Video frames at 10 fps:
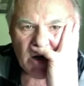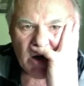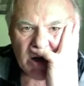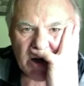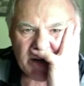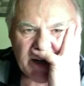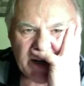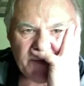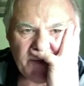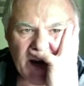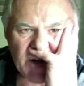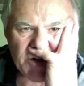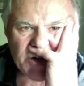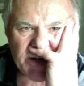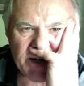I've got to take advantage
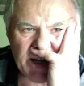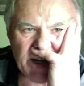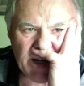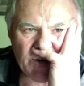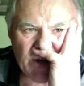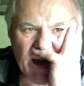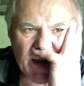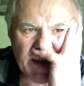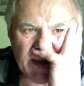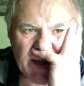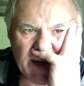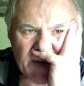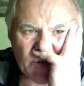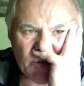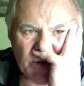that his other
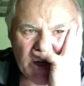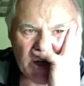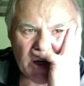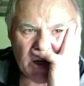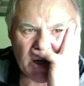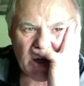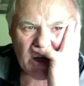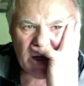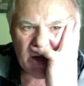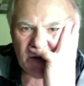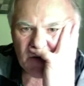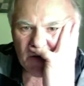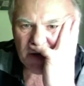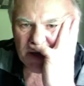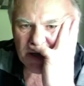castle here is
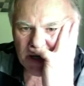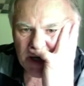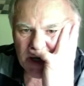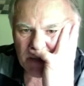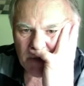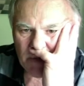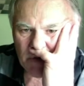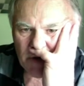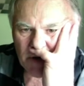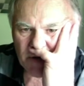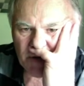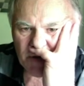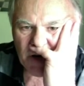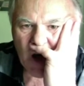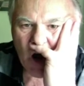not in the game, right? So I've
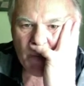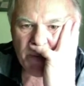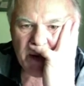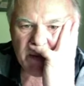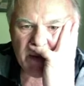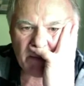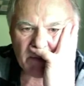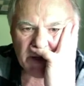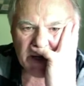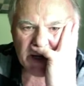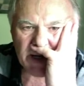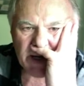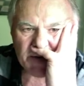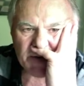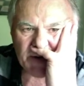got to open him up like a can
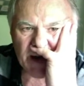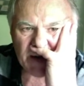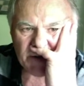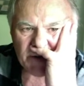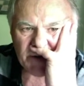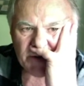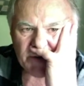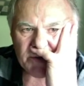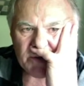of sardines,